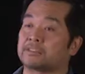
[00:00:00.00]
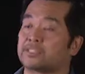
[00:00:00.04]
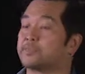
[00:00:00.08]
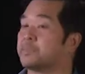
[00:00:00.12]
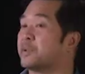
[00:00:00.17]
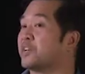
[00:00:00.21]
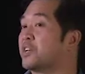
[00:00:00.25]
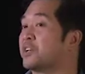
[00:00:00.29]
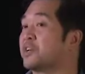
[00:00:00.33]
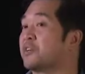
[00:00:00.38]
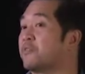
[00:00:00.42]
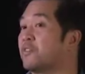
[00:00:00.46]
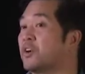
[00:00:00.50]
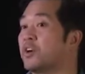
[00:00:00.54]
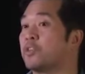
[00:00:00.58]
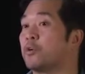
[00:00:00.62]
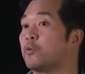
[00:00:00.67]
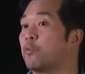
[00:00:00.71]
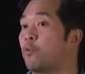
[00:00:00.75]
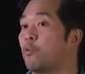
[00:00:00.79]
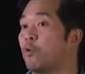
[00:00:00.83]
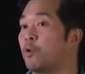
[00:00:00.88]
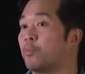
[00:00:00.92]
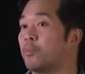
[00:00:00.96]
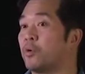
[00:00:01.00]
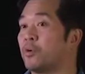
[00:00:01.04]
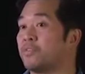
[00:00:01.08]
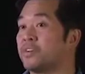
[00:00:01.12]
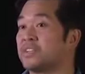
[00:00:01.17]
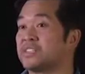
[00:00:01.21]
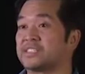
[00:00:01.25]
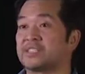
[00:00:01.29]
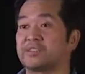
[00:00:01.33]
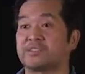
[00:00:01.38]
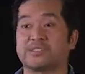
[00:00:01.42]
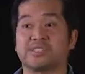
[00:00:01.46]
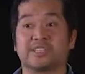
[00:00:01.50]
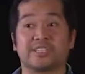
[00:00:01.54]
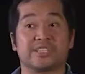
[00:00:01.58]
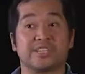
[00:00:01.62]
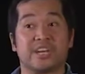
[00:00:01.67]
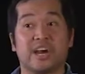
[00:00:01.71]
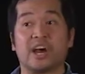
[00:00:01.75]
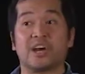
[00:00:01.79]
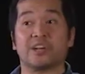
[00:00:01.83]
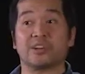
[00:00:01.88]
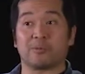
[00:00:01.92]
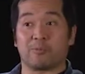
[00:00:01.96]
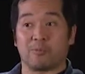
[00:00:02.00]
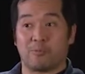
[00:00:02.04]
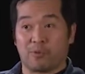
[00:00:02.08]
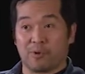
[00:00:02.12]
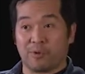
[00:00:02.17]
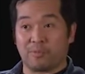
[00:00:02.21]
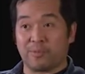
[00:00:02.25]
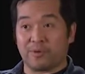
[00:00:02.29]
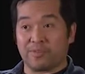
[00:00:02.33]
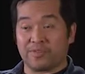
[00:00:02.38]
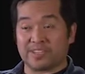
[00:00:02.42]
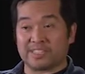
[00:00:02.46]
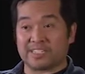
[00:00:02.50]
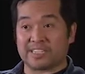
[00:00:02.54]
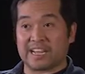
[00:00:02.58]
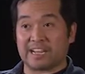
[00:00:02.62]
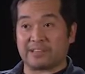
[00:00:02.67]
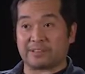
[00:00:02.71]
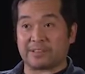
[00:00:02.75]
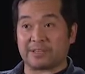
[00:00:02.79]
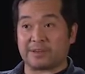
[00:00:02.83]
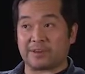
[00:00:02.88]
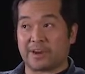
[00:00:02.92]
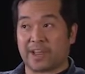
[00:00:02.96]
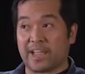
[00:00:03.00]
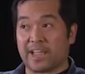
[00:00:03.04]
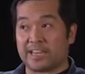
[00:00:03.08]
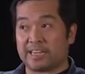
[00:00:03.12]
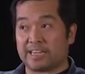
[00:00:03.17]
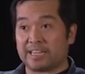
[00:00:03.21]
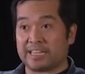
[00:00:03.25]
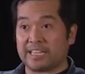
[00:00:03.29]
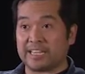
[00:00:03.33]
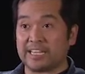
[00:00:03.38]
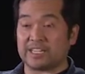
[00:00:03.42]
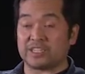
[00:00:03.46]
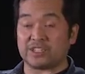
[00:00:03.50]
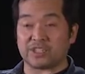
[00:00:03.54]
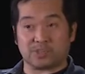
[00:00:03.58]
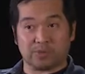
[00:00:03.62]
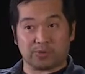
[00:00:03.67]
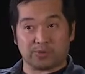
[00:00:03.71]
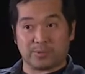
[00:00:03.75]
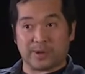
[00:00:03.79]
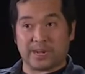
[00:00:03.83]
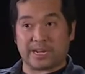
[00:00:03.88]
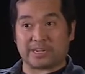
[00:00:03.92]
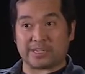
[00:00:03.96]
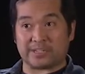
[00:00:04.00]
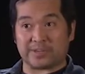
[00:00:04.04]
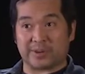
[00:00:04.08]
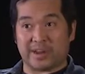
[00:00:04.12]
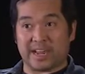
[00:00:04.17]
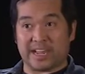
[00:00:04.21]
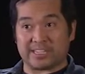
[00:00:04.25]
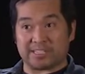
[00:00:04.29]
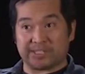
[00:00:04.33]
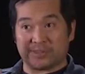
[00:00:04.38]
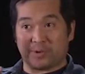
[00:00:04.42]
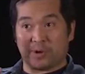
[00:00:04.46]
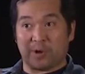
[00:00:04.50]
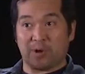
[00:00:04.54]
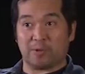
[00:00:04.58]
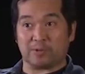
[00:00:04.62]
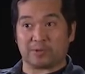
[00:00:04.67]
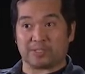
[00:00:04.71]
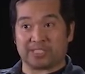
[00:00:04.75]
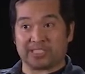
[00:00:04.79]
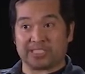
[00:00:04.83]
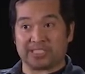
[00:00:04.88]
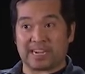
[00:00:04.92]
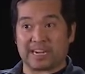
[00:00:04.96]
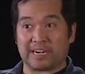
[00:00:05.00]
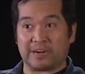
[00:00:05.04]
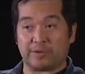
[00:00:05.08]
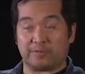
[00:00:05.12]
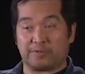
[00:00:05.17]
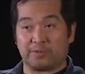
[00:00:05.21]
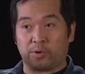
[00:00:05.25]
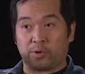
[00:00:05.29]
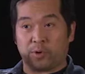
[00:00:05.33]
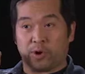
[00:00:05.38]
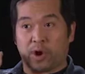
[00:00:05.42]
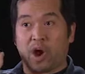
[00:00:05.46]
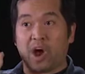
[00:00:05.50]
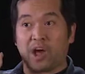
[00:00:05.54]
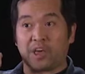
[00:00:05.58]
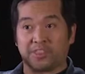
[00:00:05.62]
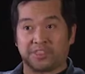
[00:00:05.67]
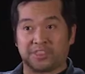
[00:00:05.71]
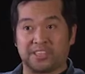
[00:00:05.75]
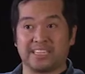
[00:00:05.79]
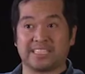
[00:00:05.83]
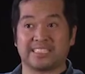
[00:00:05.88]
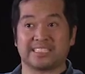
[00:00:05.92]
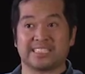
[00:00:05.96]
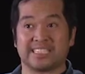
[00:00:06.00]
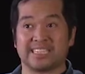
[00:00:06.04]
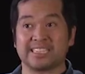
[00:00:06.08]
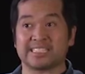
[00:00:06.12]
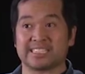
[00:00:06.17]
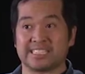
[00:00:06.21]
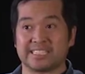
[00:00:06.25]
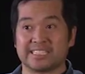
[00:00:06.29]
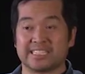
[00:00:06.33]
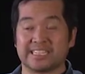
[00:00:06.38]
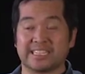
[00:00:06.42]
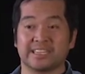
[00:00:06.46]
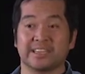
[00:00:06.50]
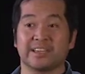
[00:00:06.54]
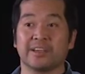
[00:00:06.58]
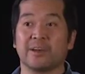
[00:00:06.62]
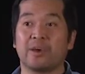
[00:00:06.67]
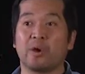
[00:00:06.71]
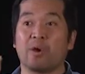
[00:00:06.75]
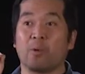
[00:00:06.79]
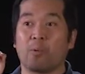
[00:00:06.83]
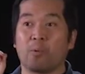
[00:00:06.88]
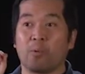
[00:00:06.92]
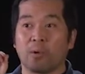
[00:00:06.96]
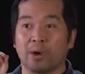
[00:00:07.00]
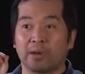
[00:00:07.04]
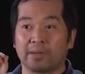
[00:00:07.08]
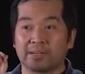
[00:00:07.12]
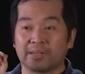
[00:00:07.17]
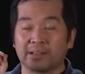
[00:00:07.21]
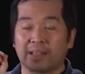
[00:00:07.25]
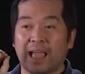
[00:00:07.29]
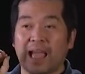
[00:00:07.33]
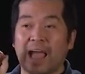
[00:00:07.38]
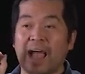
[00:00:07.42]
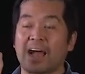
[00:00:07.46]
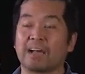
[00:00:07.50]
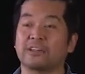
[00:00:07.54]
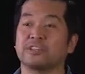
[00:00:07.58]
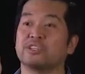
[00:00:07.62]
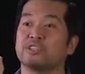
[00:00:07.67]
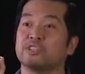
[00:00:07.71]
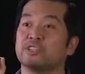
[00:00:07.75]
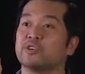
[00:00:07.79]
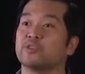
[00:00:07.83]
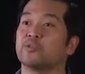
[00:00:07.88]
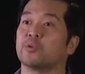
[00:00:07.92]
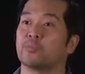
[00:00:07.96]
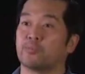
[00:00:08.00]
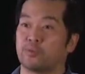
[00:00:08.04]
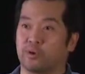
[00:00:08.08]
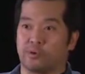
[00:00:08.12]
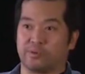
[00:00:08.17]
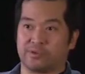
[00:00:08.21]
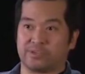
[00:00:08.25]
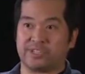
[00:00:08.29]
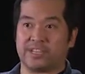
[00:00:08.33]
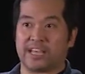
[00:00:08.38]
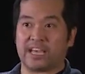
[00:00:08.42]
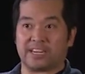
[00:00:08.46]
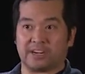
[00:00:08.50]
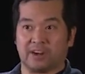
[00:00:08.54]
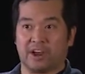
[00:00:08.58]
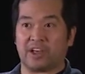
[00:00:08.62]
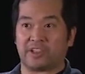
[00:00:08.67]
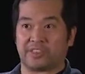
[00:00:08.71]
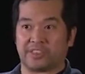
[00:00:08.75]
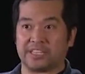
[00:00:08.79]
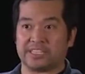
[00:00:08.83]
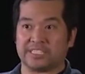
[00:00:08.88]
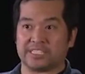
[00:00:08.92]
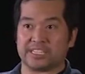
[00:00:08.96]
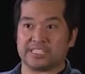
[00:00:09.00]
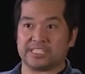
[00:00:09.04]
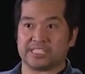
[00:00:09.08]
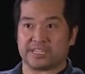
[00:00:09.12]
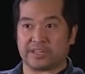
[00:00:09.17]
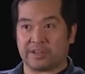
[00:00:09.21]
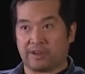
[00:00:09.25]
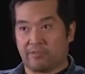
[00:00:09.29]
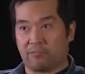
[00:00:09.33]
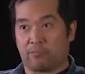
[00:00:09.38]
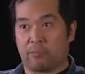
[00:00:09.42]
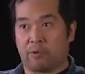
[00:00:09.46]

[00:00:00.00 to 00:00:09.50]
speaking of other war movies, there's a ton of war movies out there, and each director has their own style for authenticity. How did you approach that authenticity of